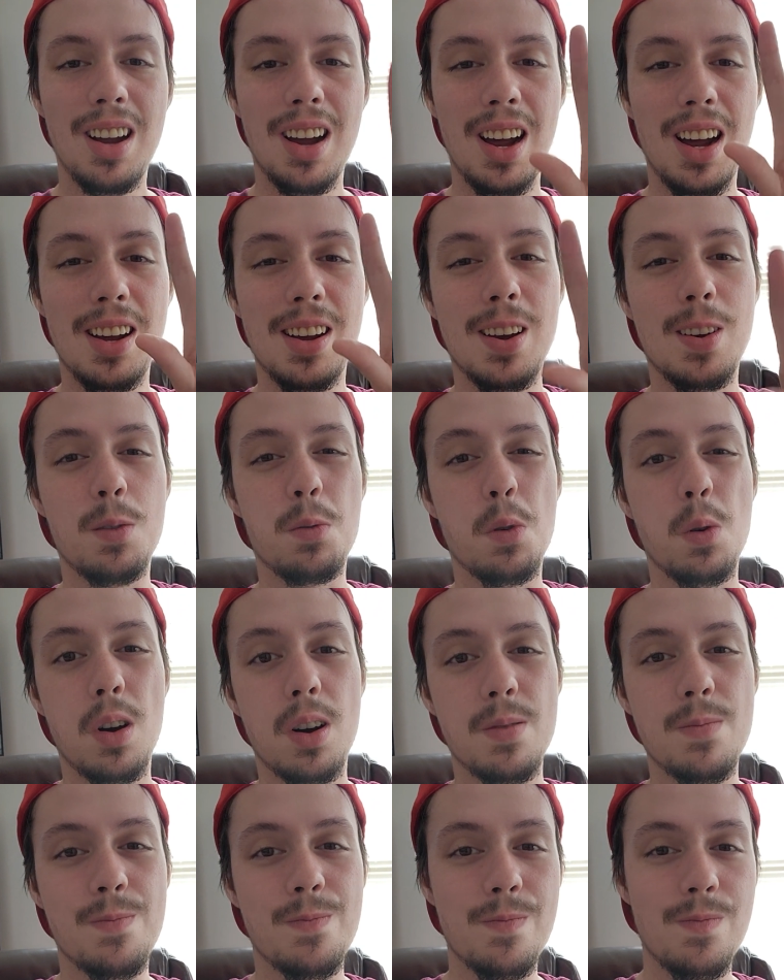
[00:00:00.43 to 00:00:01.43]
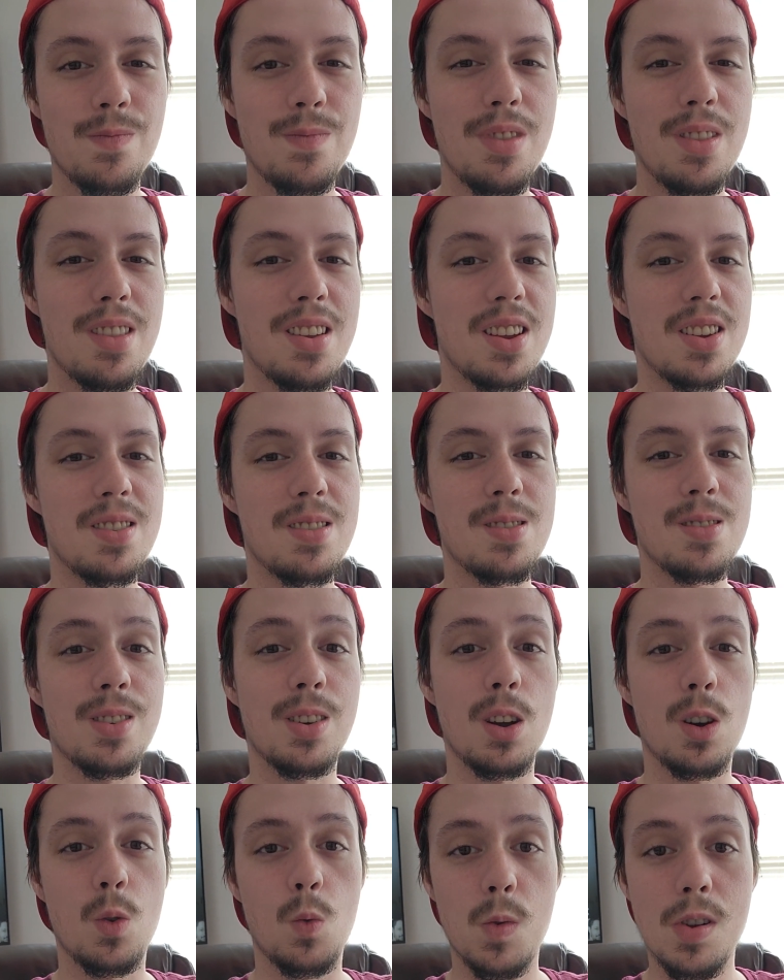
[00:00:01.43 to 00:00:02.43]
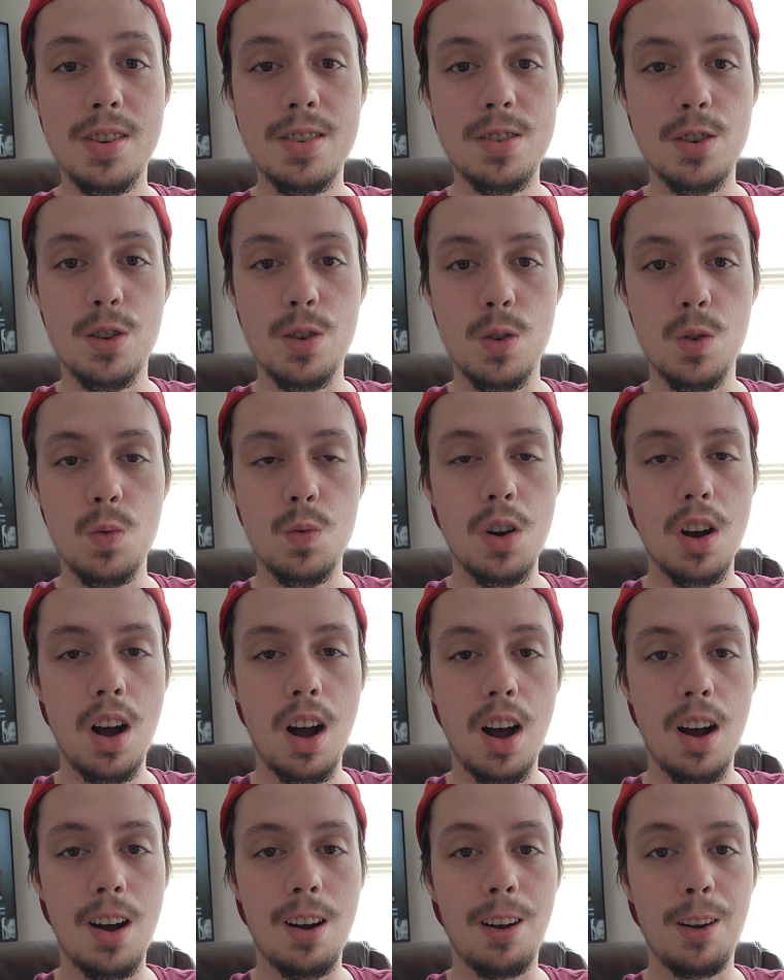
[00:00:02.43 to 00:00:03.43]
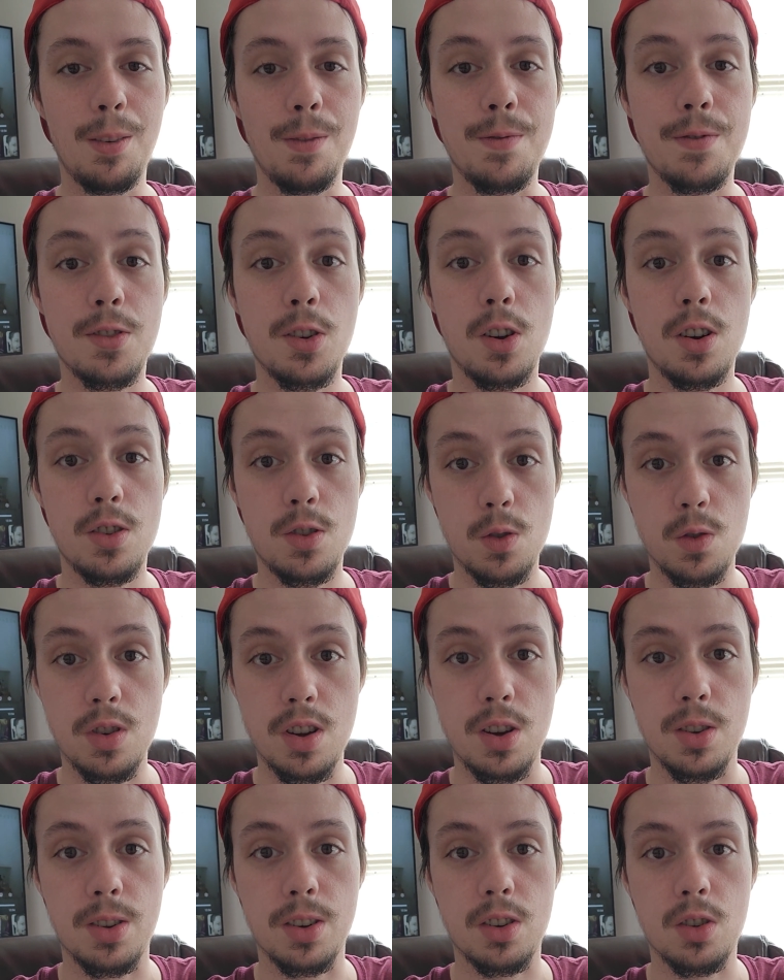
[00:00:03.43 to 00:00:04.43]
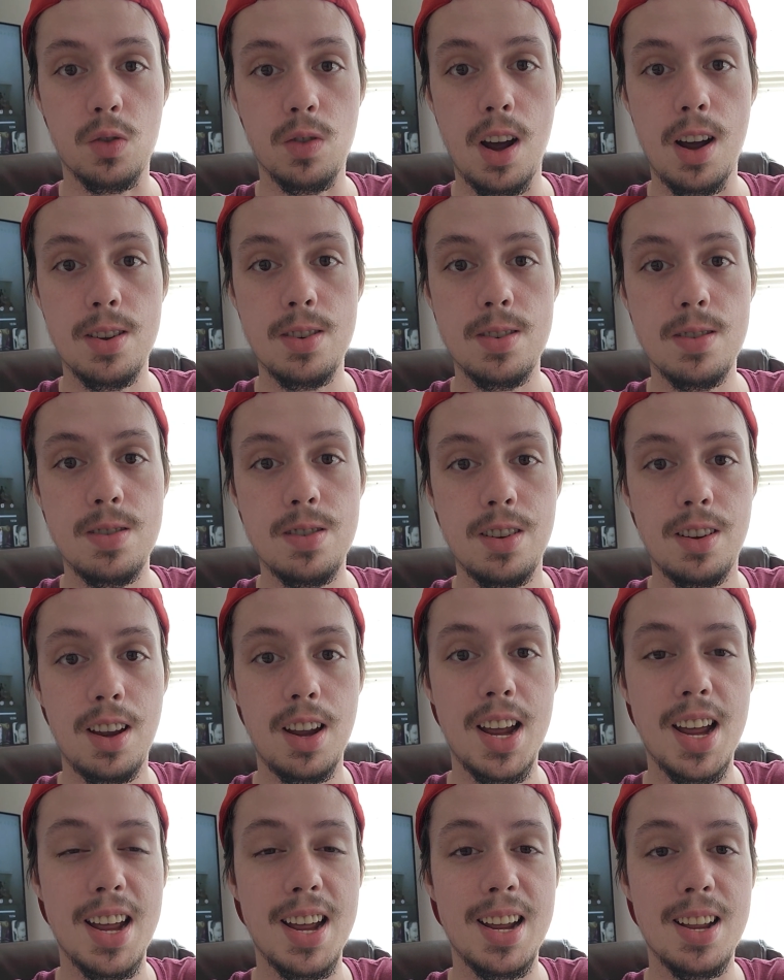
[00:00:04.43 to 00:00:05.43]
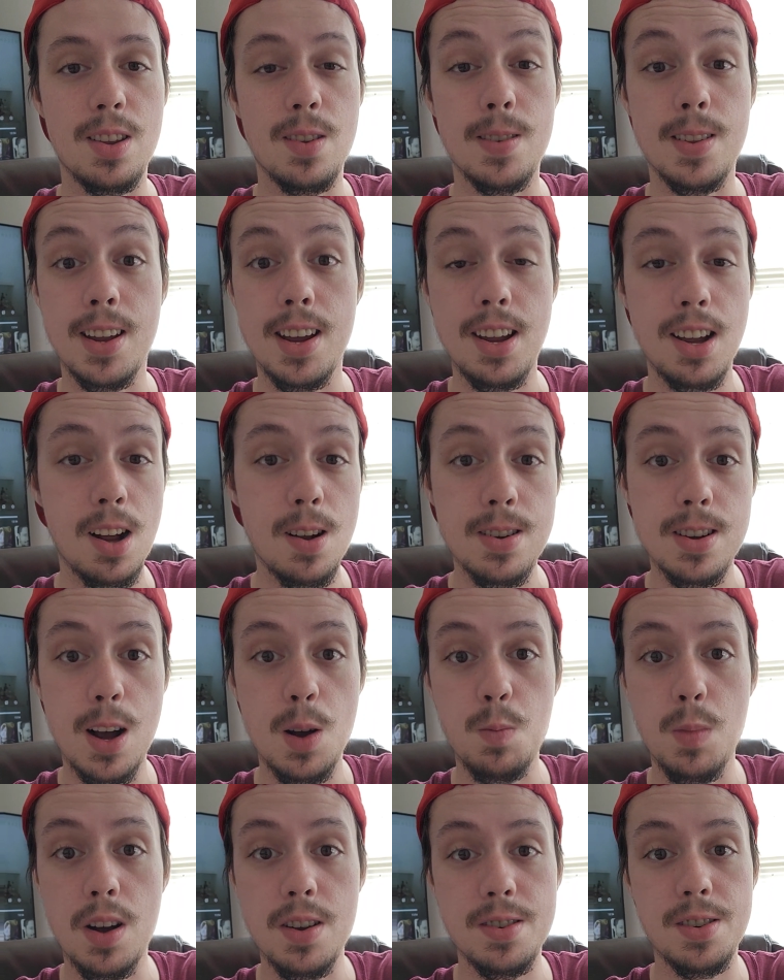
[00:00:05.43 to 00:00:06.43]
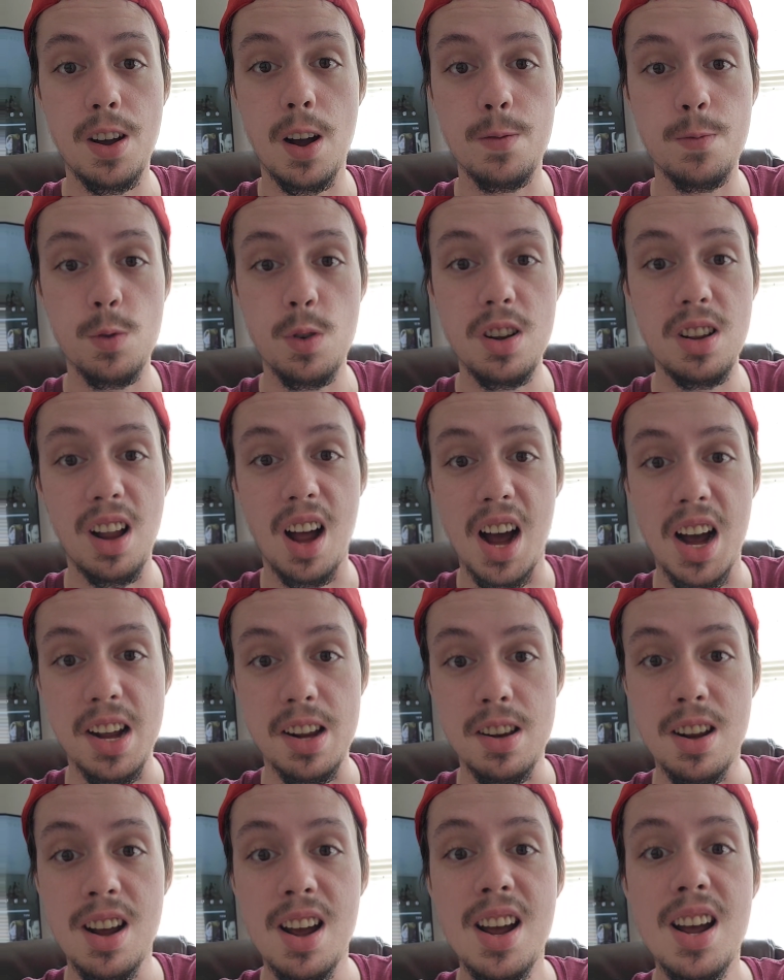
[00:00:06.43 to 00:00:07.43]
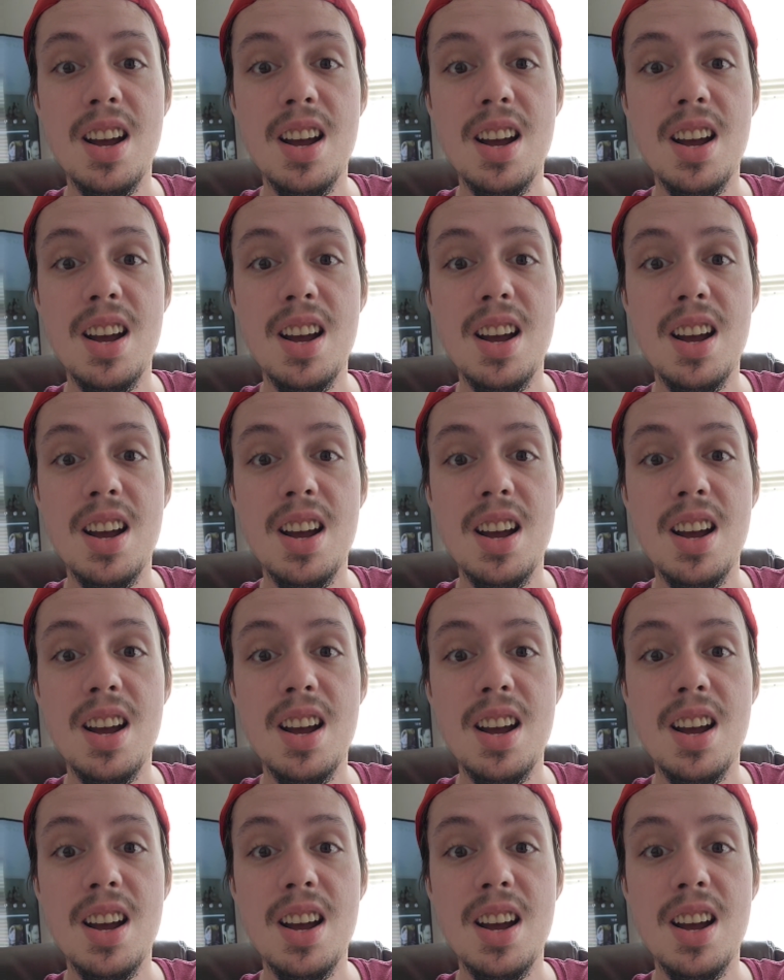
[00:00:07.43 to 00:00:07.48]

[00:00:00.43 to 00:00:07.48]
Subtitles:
Hey everyone, this is week 2 of 32 teeth extractions, and today I got my soft Relign.